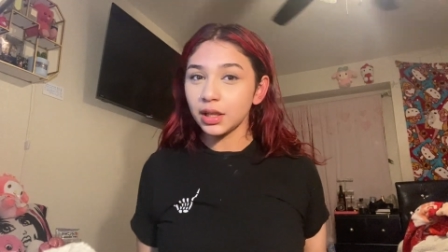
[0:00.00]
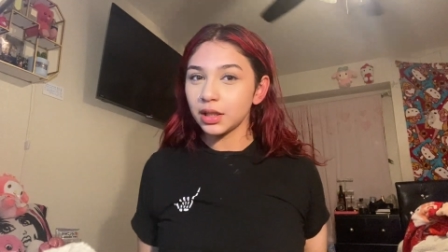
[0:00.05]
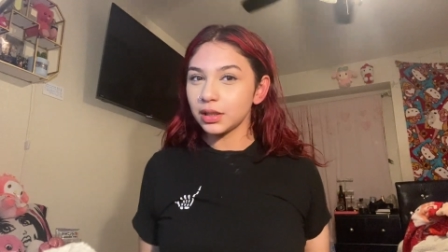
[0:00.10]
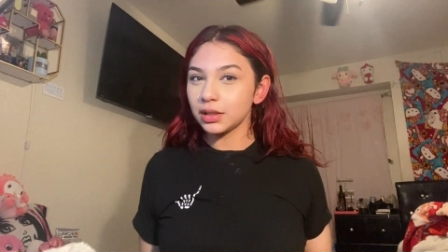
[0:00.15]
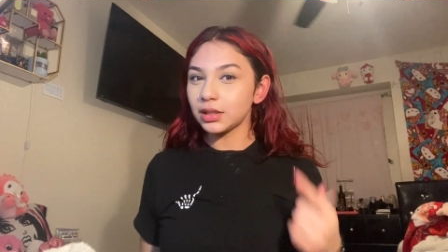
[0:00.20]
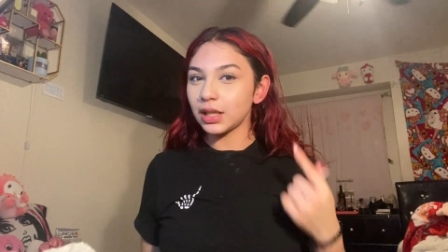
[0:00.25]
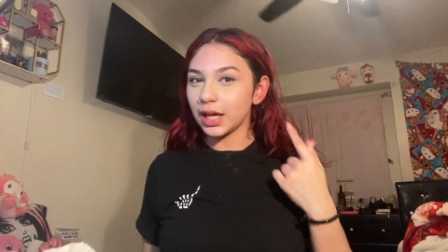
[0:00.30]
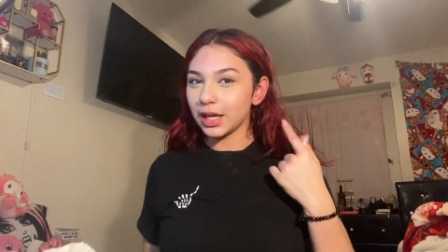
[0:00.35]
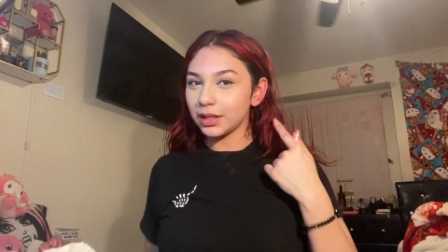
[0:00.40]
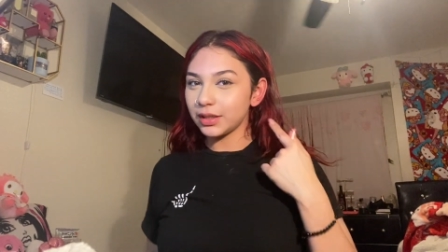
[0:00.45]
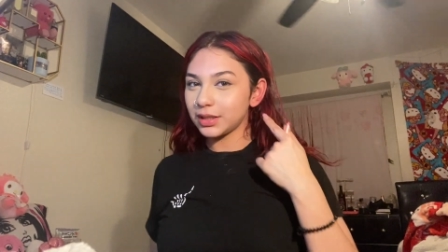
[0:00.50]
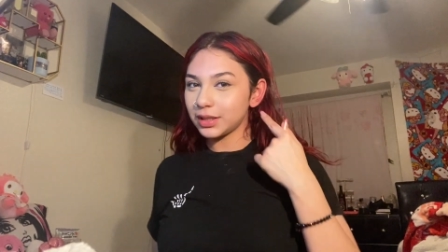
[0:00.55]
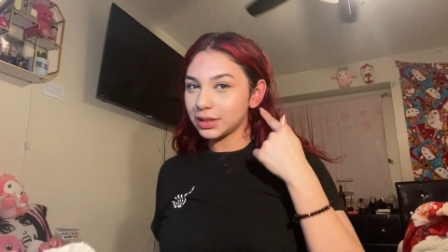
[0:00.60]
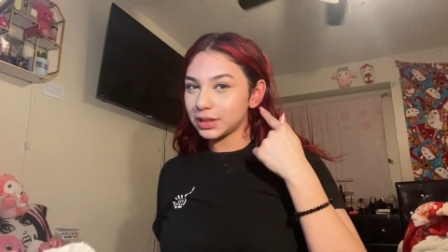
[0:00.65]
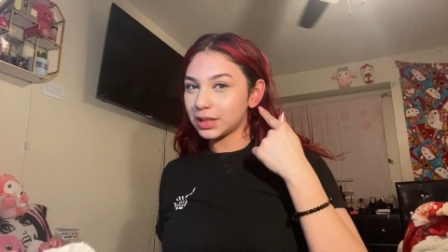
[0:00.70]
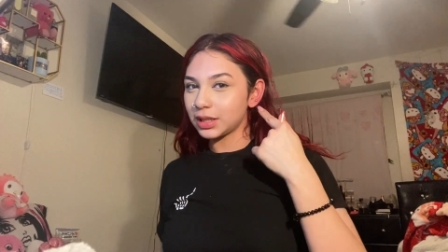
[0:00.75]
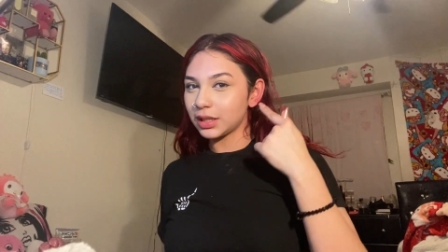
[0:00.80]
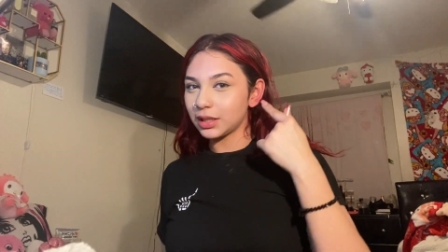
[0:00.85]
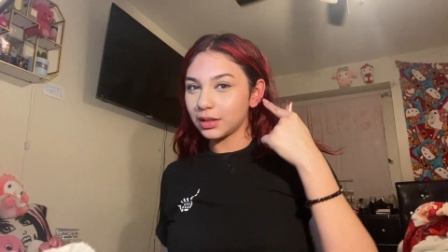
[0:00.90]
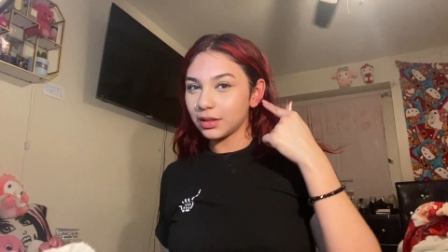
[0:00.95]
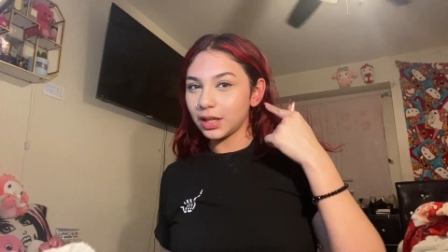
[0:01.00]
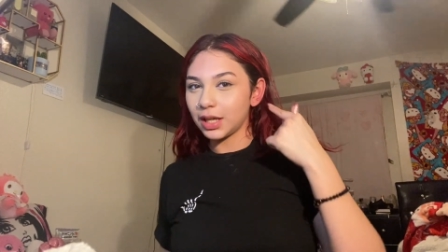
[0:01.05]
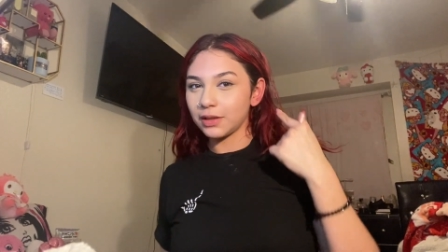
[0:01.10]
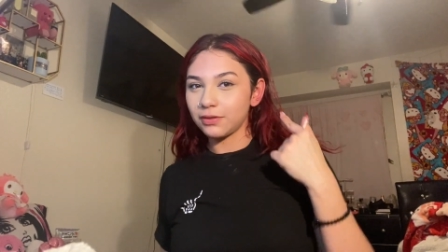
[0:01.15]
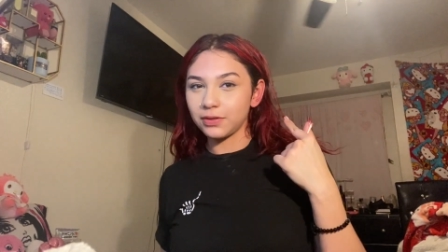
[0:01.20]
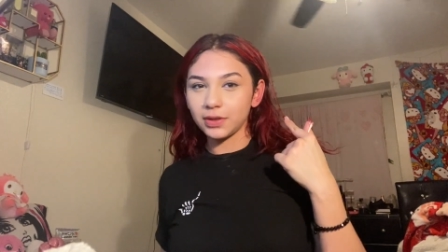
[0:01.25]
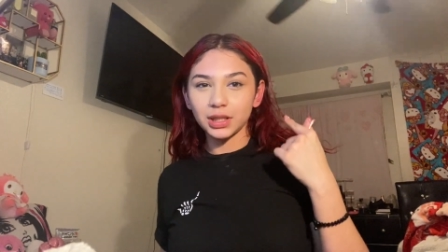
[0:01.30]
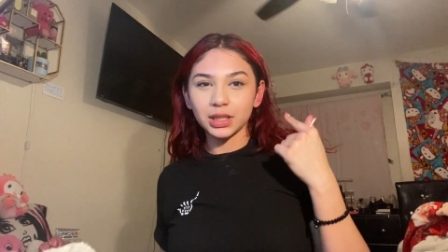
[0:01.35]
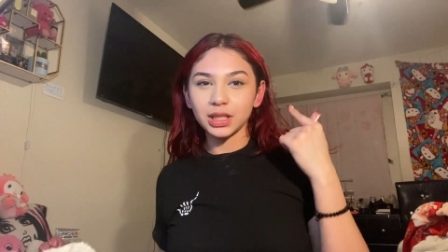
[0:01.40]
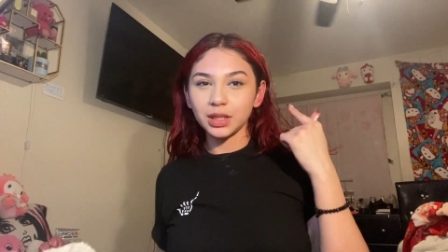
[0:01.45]
Yeah, you can tell I
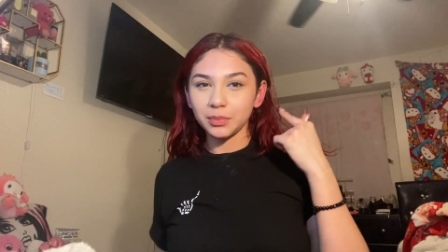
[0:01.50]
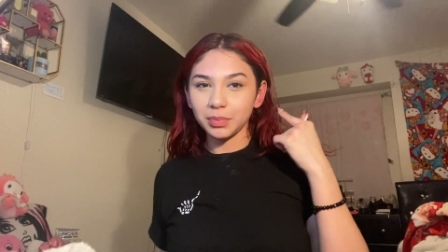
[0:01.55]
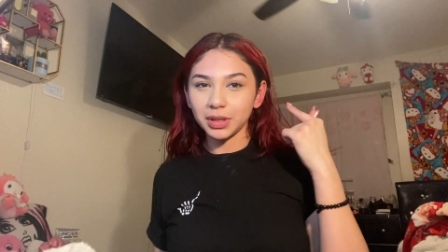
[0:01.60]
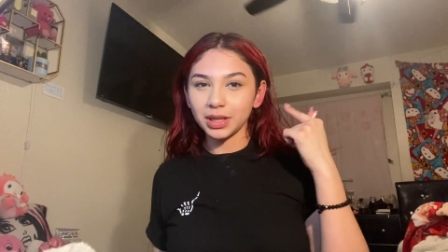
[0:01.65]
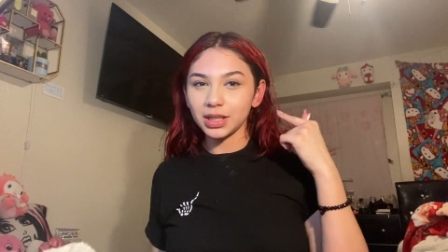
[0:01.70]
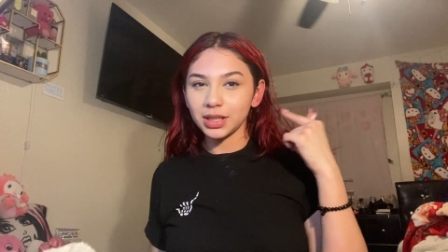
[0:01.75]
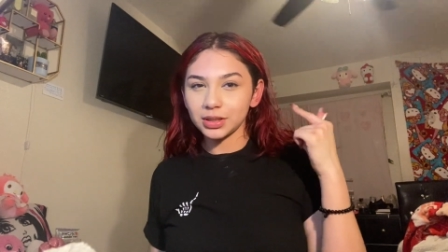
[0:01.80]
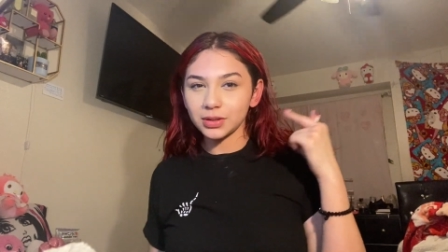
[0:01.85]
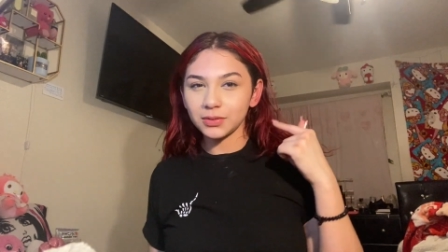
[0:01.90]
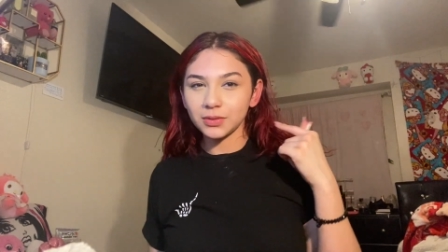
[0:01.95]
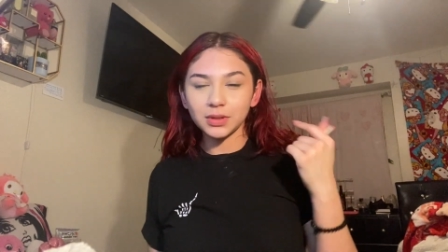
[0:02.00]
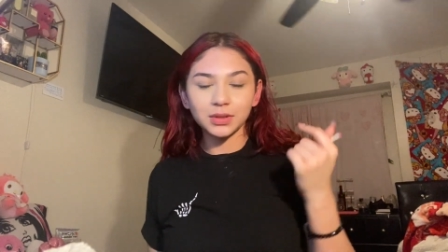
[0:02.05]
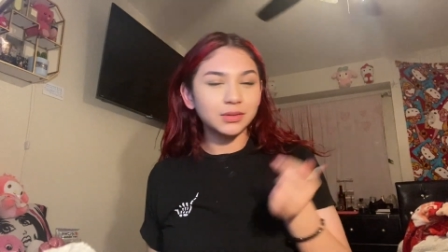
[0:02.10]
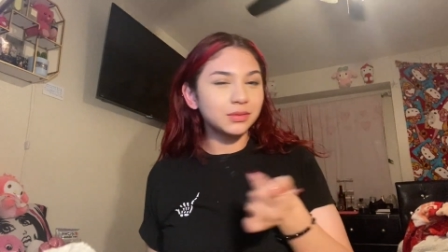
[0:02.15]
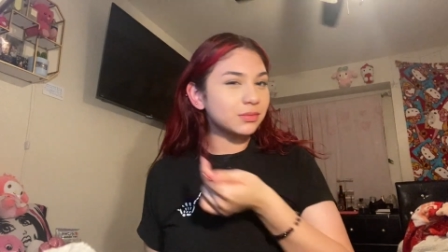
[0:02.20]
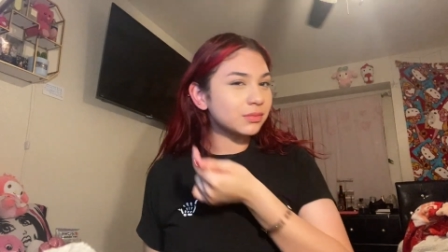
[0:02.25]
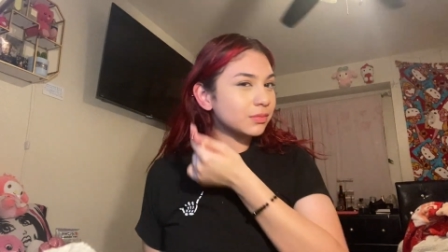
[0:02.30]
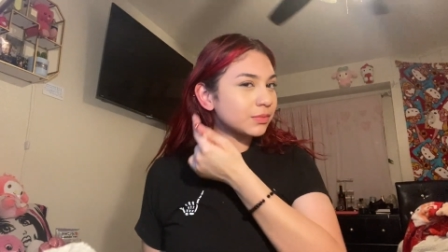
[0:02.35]
fucked up on this one.